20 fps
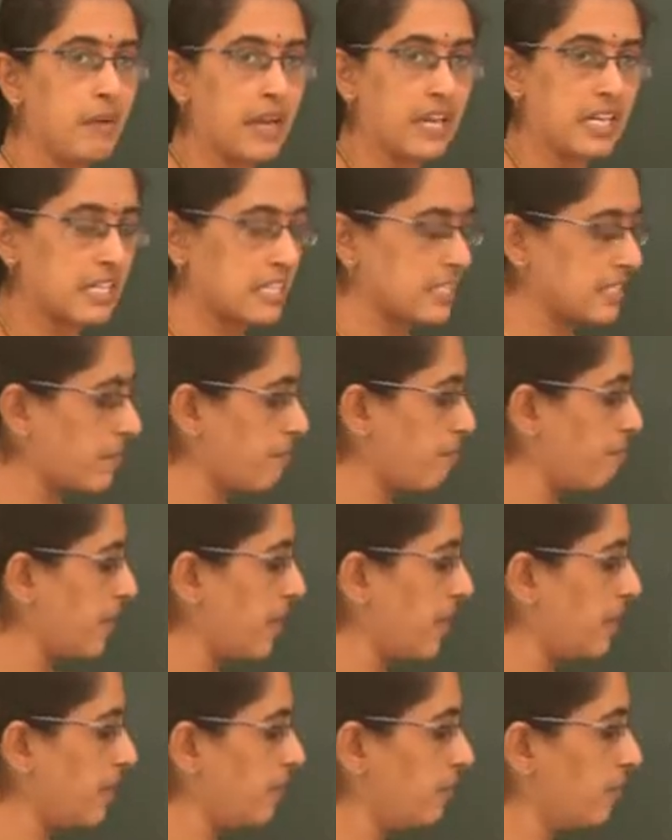minus
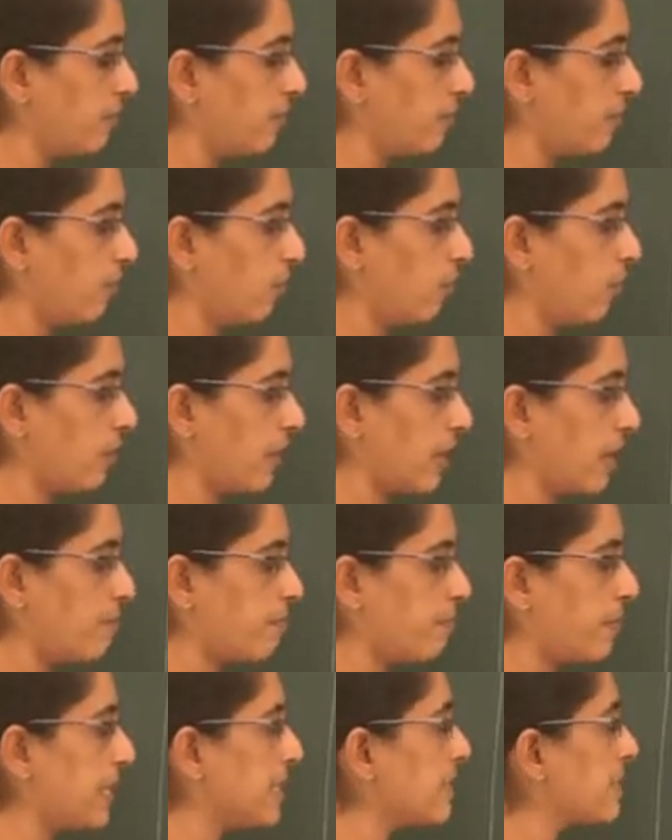symbol
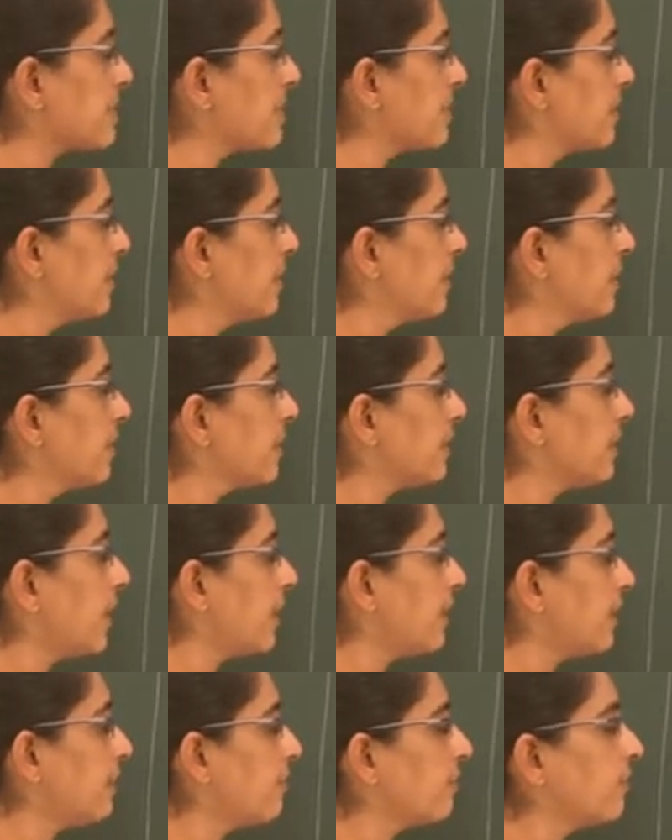4m plus.
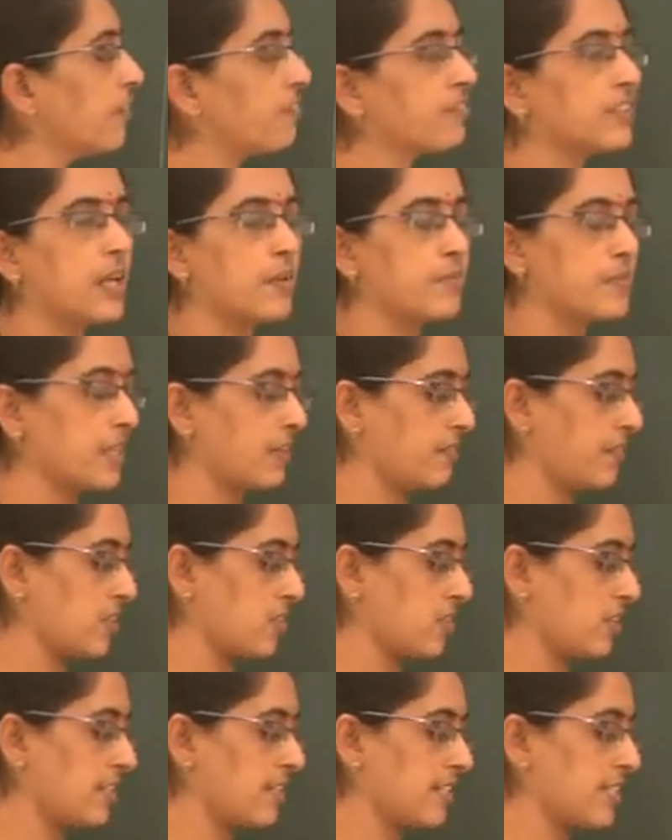Then fifth
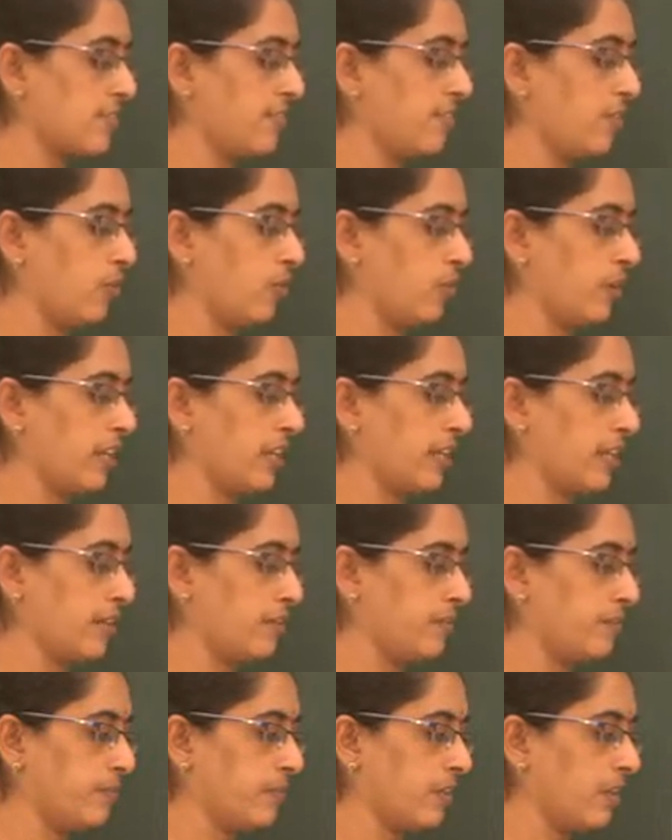observation is 4 here.
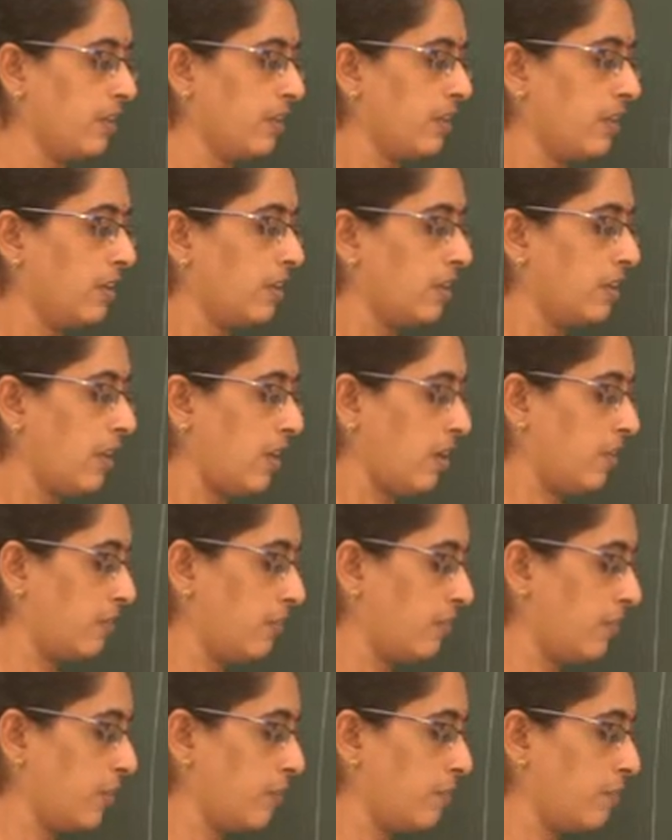
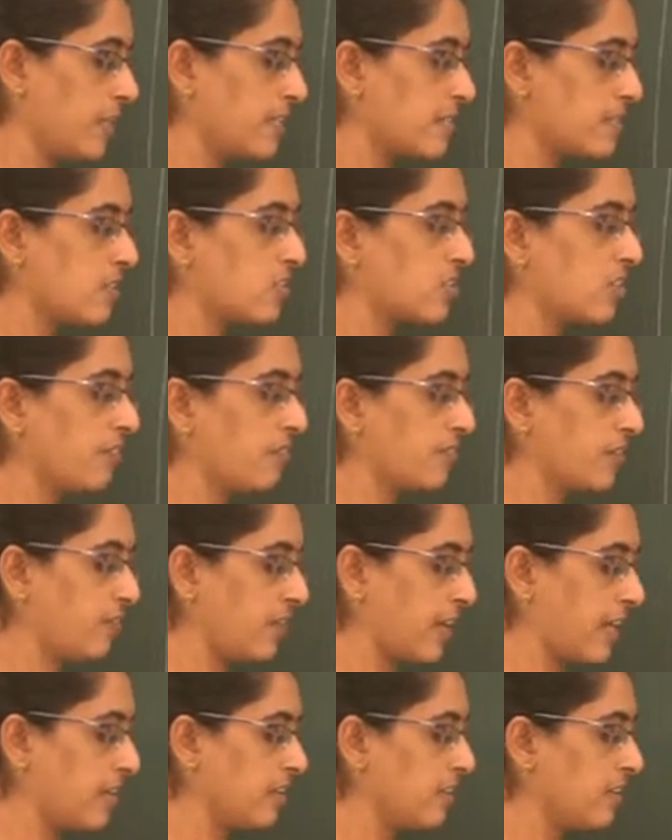Now if you press shift
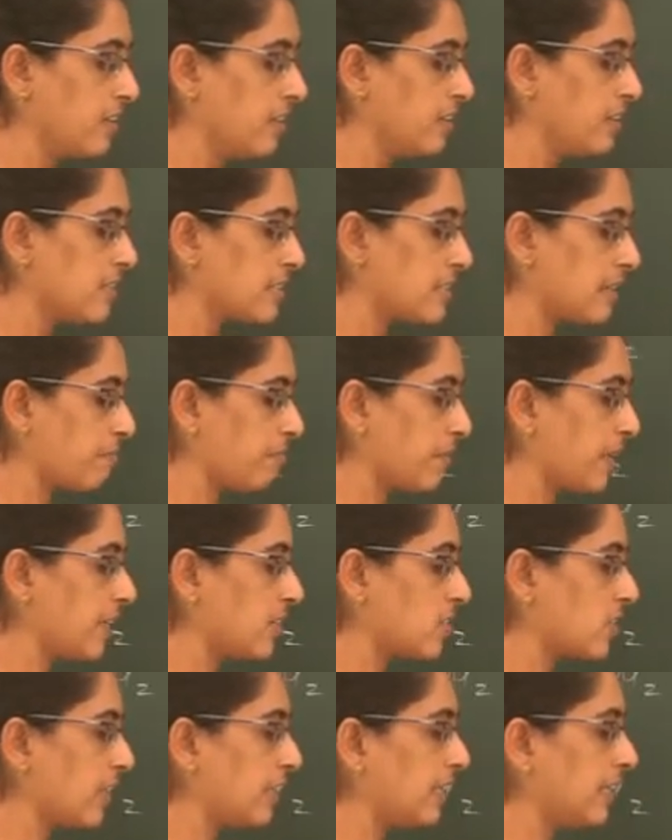1,
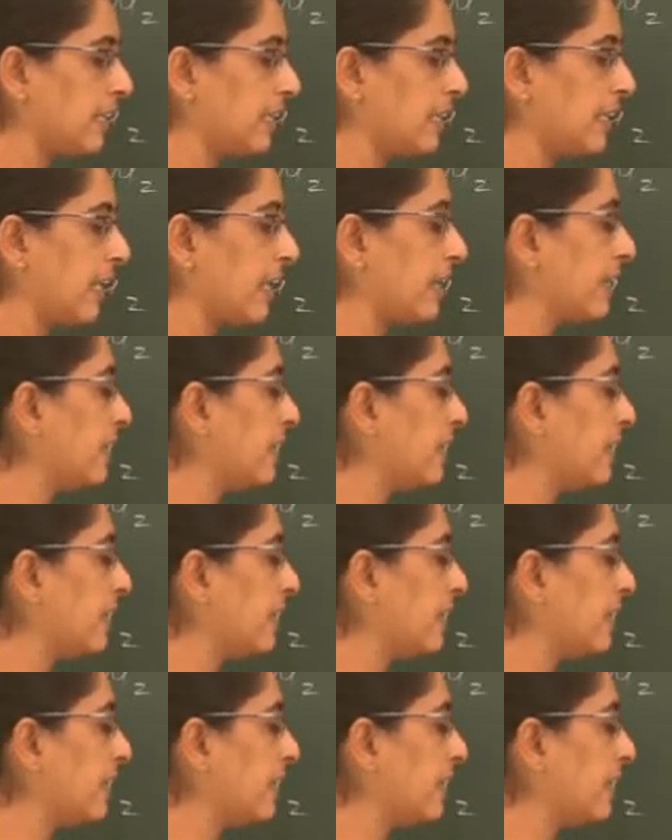summation di